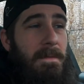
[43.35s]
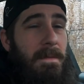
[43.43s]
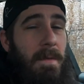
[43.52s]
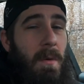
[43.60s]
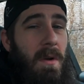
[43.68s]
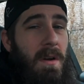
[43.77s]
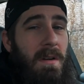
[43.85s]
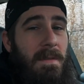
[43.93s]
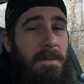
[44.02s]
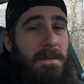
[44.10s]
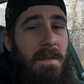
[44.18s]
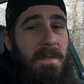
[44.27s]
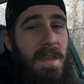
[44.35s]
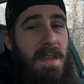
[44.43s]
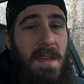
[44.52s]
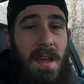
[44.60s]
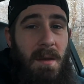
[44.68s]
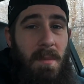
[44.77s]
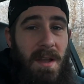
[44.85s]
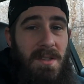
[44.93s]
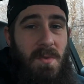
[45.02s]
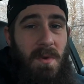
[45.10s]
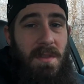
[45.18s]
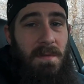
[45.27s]
450
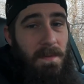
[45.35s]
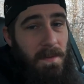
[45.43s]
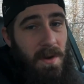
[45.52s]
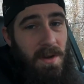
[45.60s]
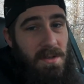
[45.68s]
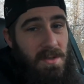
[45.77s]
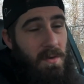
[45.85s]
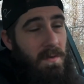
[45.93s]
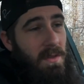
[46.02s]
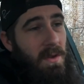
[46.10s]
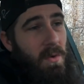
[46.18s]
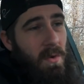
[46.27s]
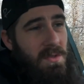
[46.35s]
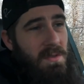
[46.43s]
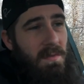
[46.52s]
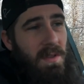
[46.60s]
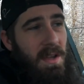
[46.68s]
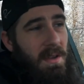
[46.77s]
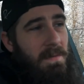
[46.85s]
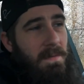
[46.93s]
gigabytes worth of footage over the course of like,